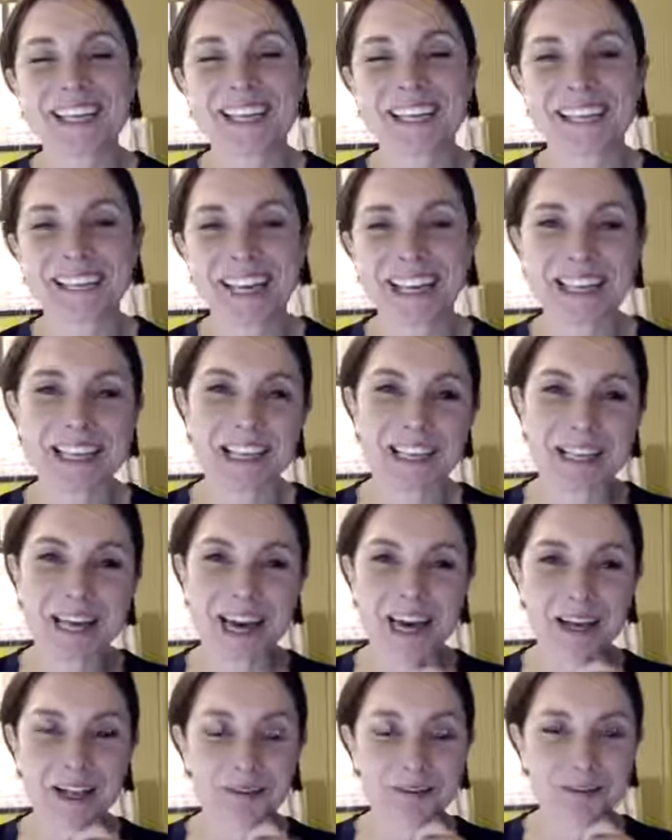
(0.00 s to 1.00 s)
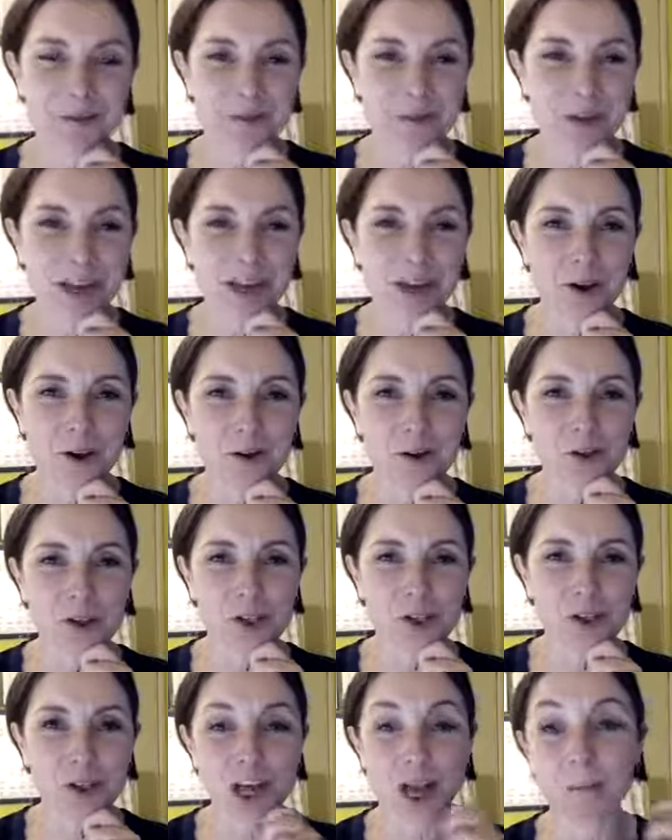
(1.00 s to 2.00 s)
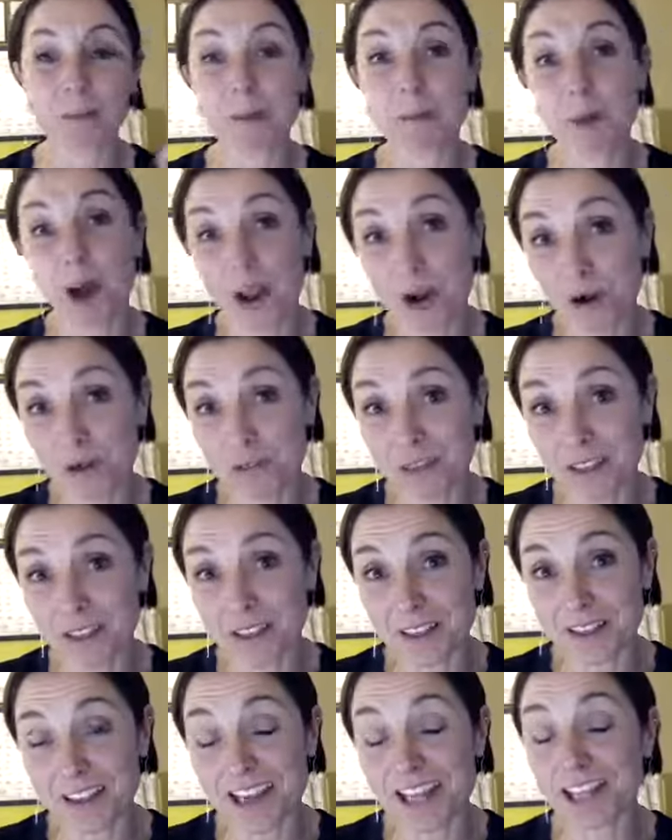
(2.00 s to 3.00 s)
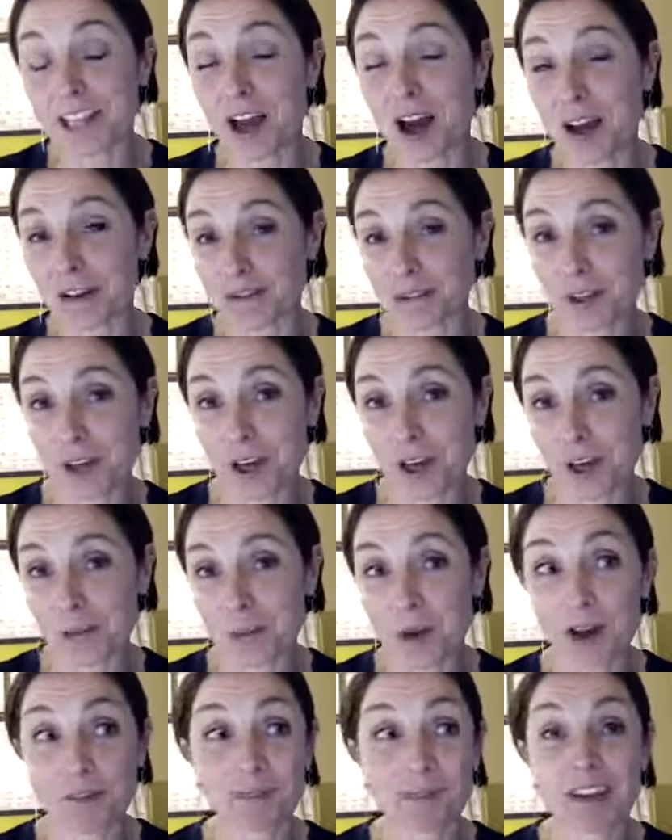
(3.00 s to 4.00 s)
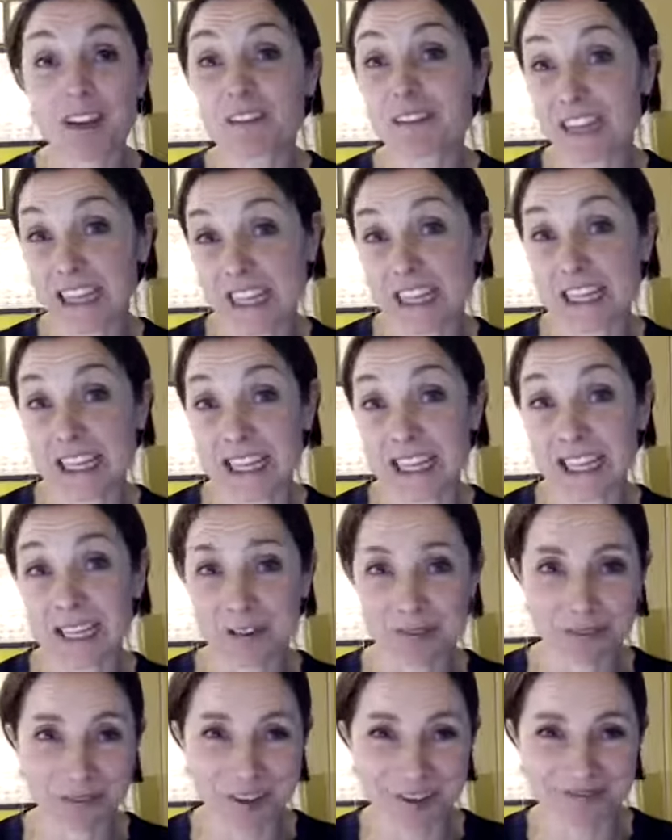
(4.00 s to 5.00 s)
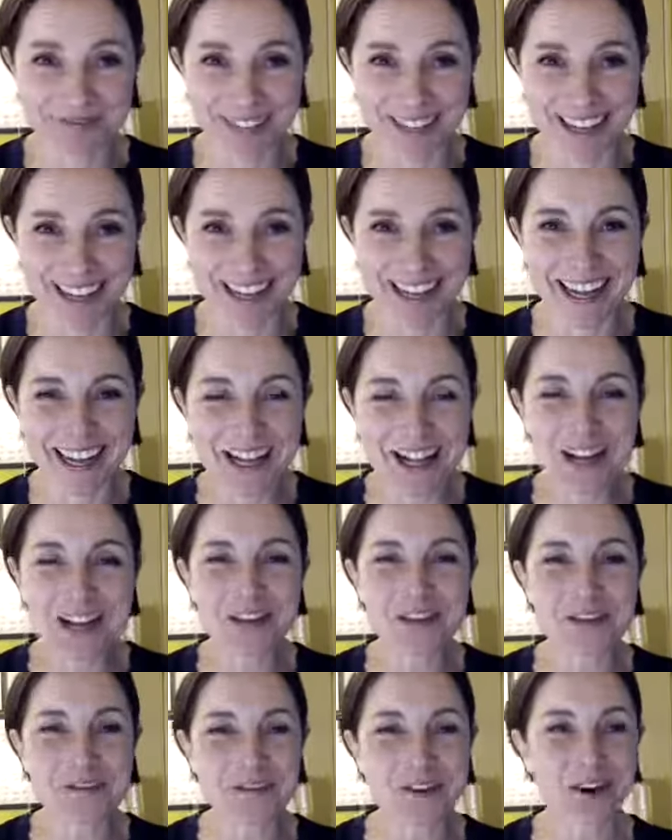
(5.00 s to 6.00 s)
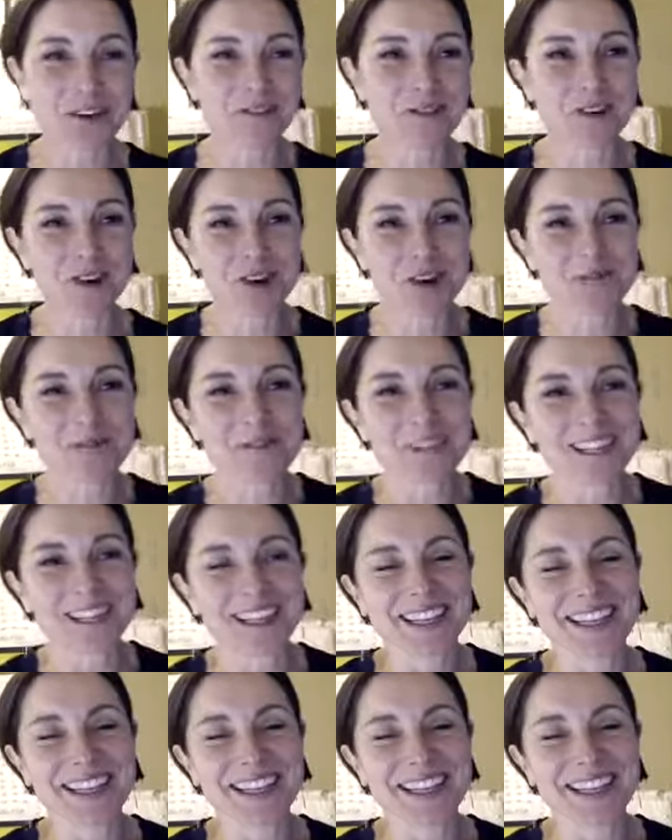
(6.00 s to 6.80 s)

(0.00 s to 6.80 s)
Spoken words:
It's Adele from Get Gorgeous. I'm in my office. It's half term. I've been evicted from the front room.